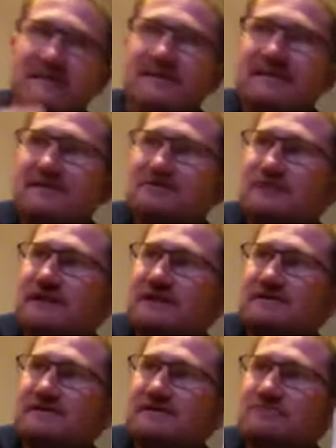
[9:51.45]
that they're
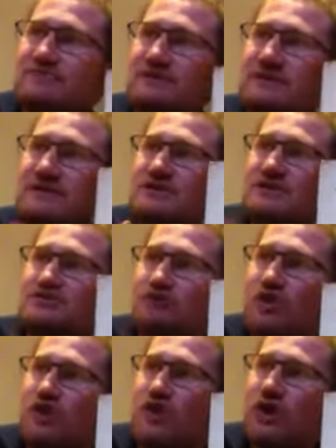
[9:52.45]
drinking some really
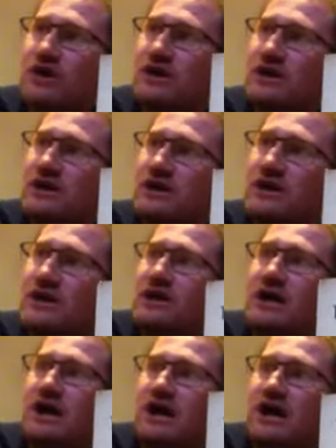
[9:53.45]
strong
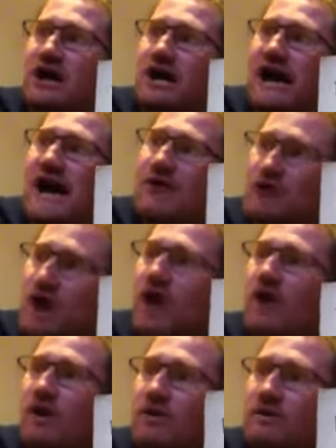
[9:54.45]

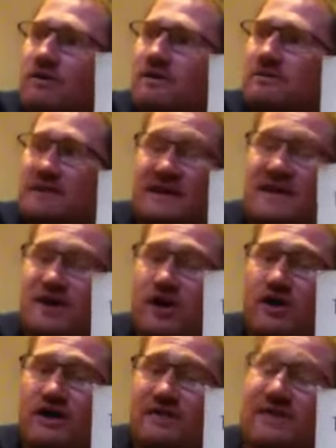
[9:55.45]
alcohol, but they're not, and